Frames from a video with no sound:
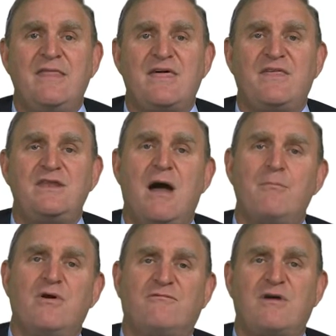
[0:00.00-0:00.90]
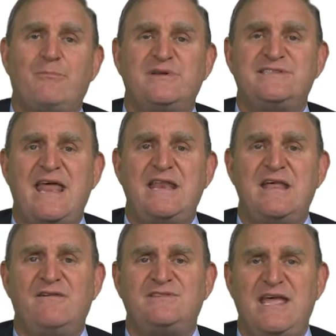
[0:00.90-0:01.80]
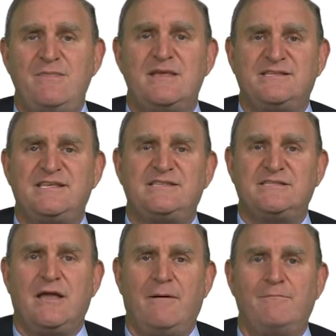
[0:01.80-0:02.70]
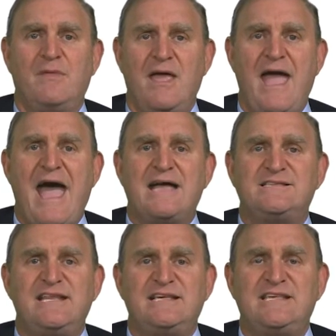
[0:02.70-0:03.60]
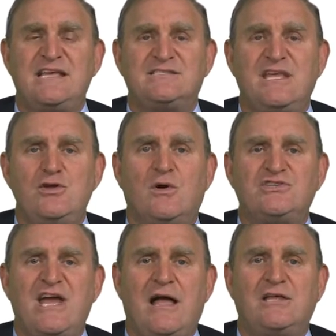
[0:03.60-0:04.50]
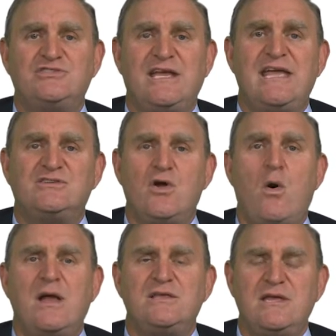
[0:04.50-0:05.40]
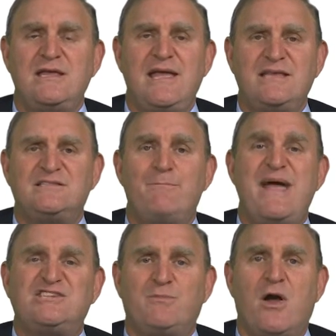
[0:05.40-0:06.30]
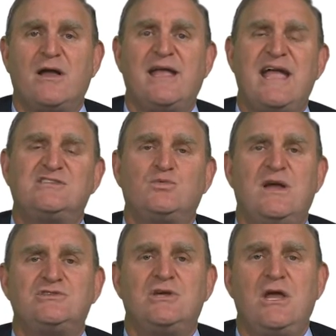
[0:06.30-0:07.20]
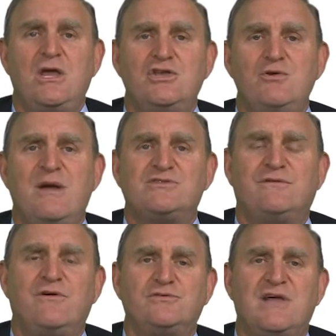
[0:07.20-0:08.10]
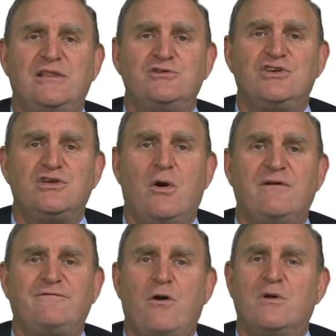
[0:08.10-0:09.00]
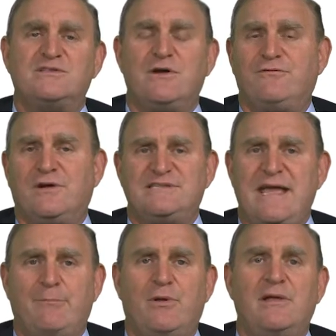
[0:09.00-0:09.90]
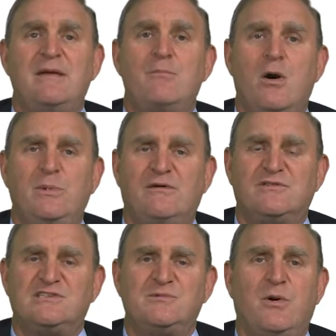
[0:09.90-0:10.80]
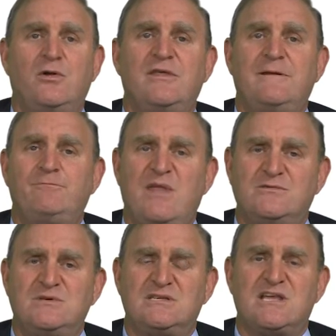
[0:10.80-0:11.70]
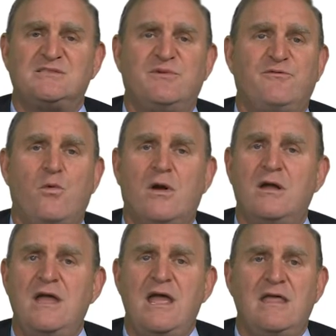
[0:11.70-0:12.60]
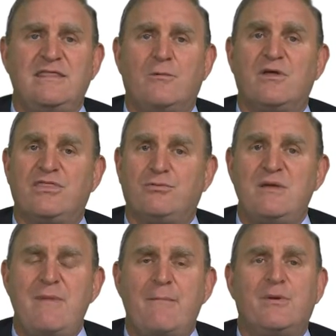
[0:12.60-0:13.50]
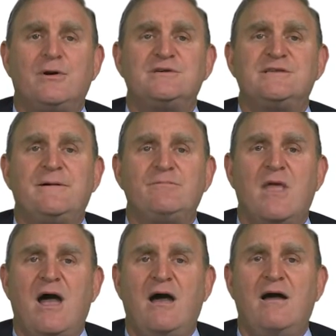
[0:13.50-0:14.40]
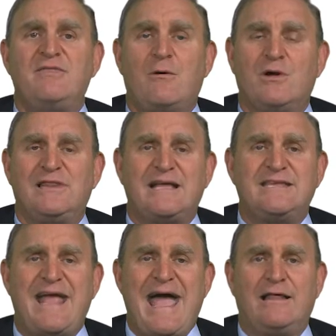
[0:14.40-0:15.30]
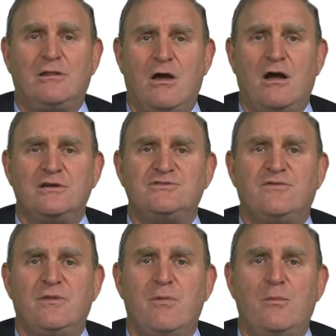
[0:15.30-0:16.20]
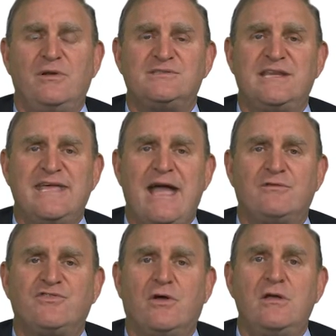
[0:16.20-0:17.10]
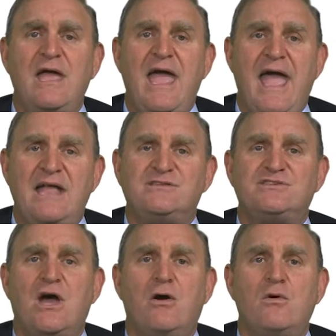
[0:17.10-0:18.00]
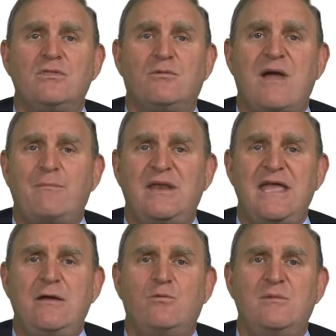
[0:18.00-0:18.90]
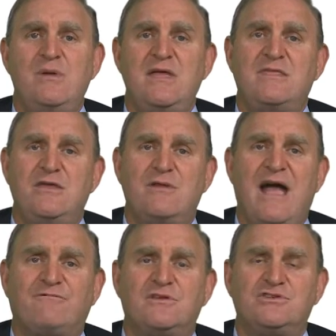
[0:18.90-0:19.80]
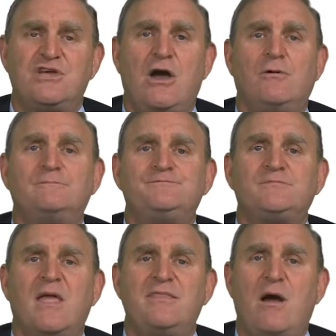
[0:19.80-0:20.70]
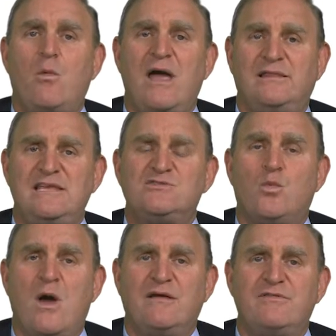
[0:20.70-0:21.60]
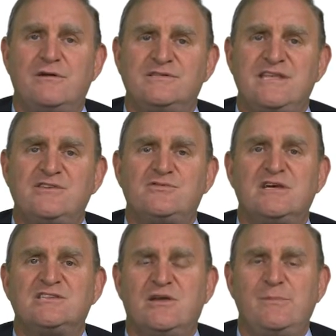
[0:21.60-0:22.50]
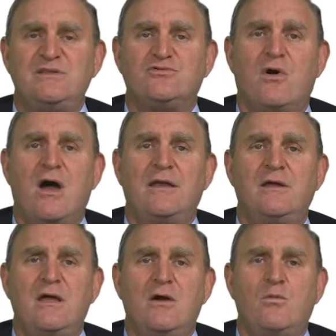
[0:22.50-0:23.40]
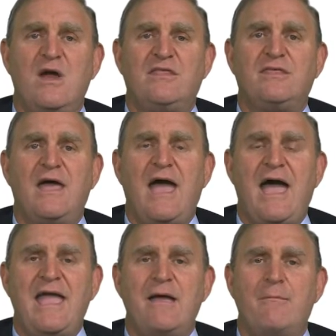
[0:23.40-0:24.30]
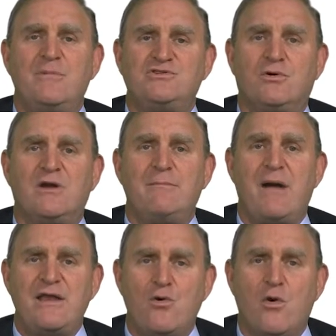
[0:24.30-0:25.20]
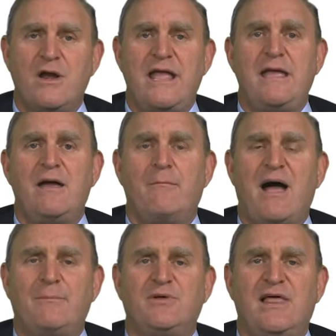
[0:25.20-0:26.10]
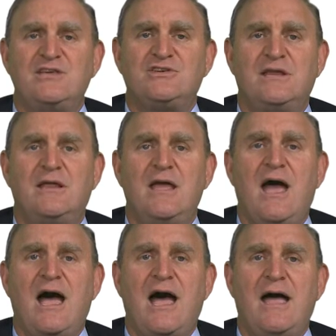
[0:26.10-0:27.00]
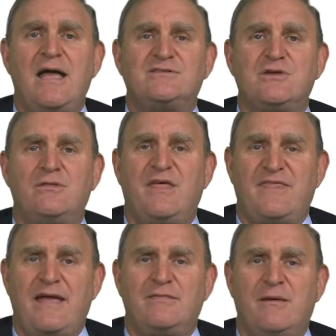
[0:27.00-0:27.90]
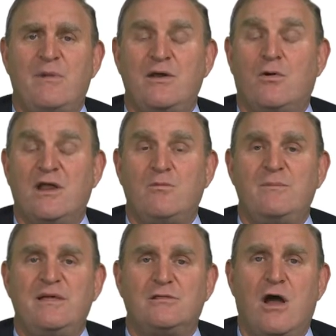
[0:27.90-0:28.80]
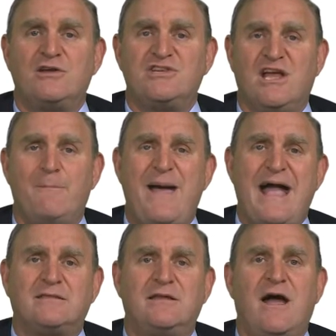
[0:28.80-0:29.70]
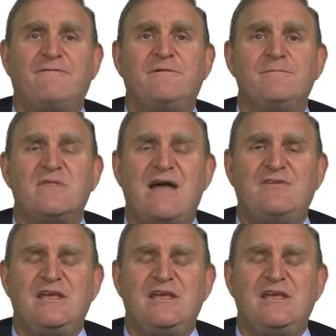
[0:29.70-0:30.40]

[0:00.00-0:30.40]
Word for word: That the number of representatives in the system as it exists that you are challenging is going is the benchmark against which you measure vote dilution going forward. So, for example, in Mobile versus Bolden, as we discussed before, there were three members uh, that were elected at large for the Mobile City Council. And so the remedy would be that you'd have to show that at least one of those districts could be drawn with a majority minority population uh, so that they, the minority would be large and compact enough to have an